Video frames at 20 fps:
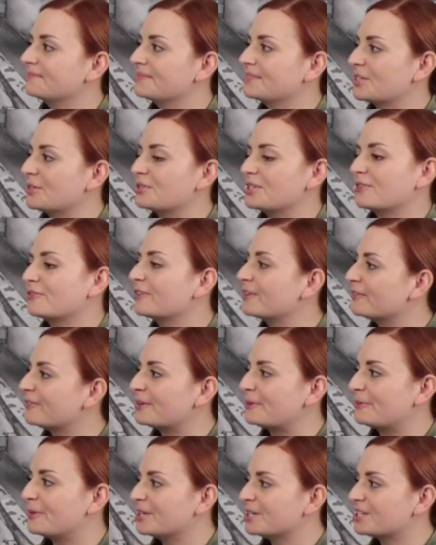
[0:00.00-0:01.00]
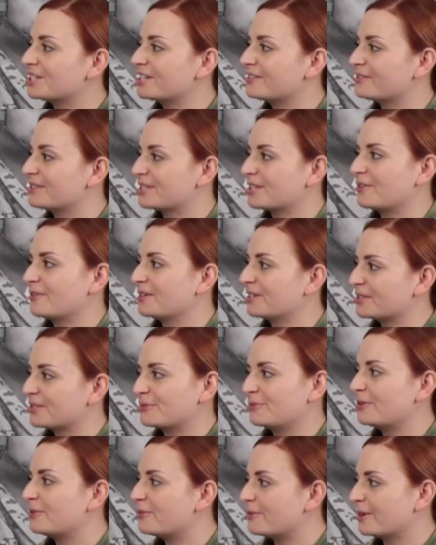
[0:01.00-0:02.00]
So different person. From what she was going to
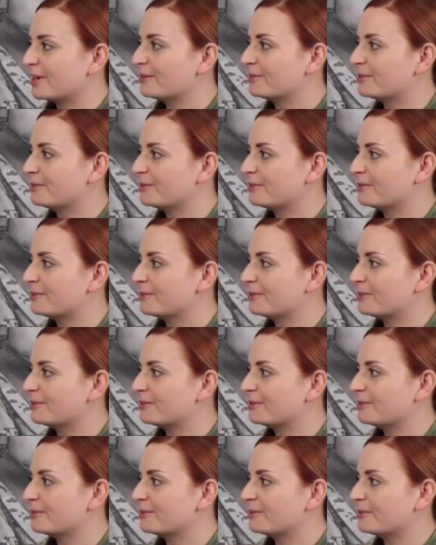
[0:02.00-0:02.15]
school for.